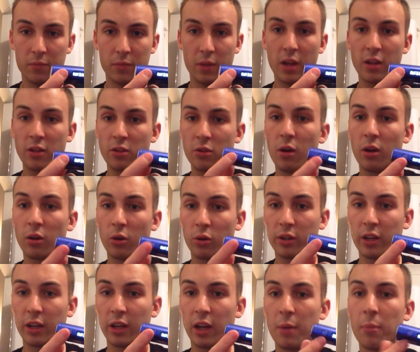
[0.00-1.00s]
and you
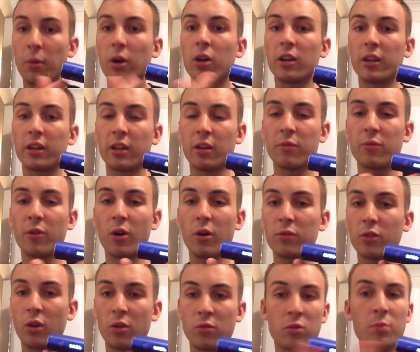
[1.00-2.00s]
unlock it again by clicking it 5
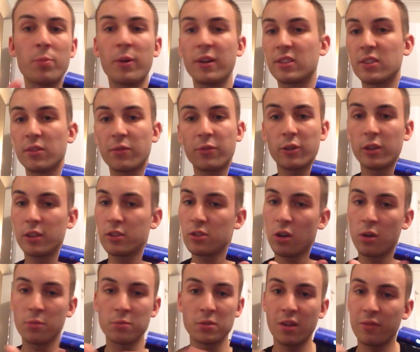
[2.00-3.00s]
times. You press it 3
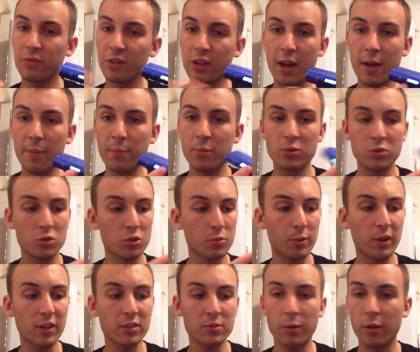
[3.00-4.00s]
times, nothing happens. You
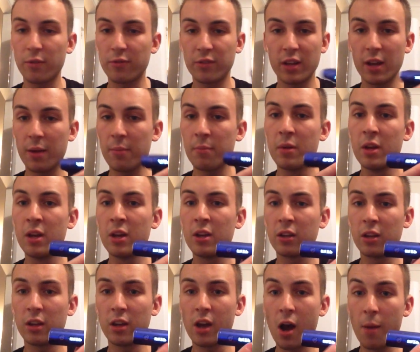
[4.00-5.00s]
press both of them,
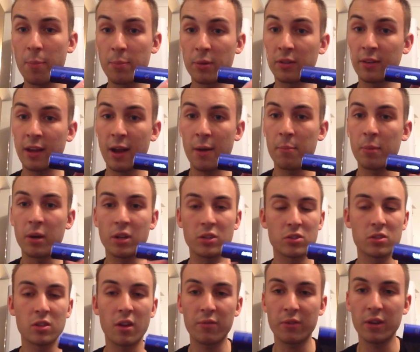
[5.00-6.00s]
the up and down
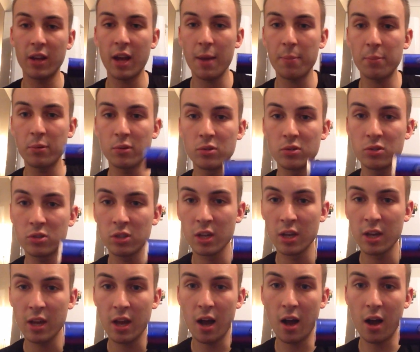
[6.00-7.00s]
buttons, nothing happens.
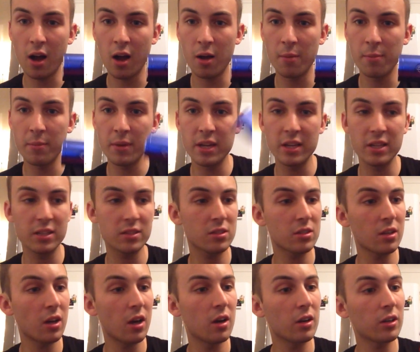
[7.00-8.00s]
It
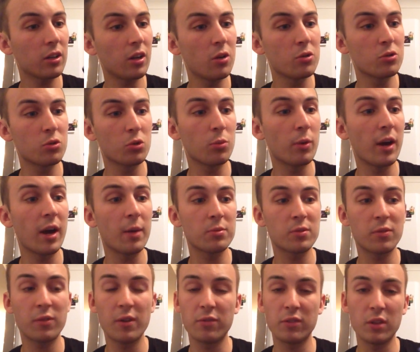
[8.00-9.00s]
goes all the way up
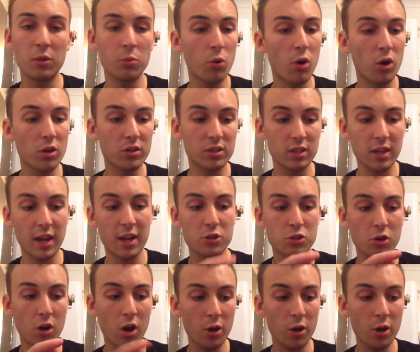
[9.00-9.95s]
to 50 watts. It has your